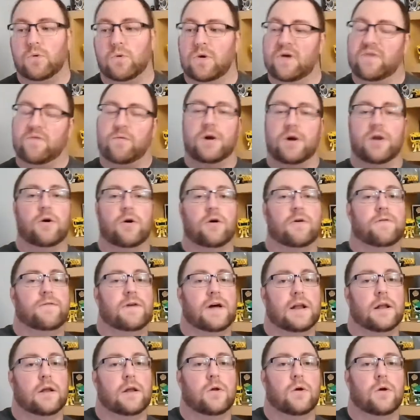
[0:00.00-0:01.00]
My wife went
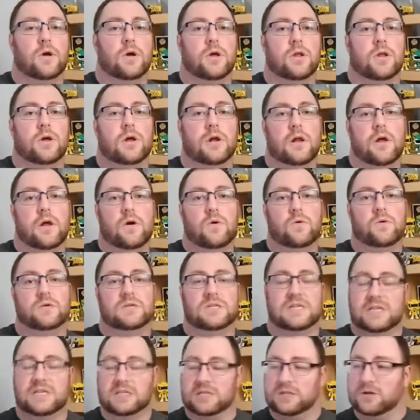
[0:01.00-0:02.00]
off, had a look at the
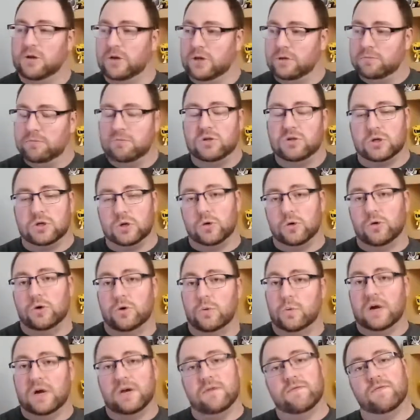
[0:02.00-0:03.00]
clothes, and as I
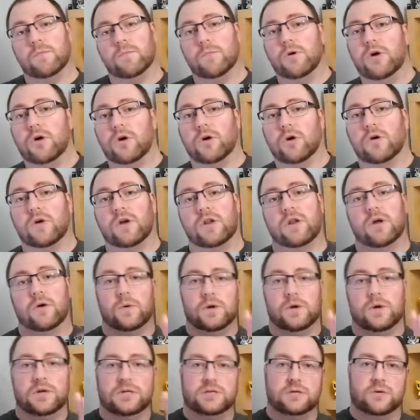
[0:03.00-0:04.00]
turned away from her, I
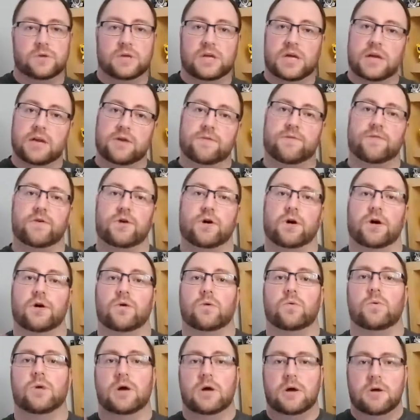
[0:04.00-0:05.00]
noticed on the end of an
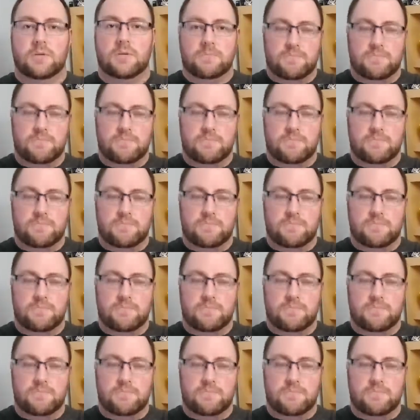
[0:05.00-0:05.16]
aisle,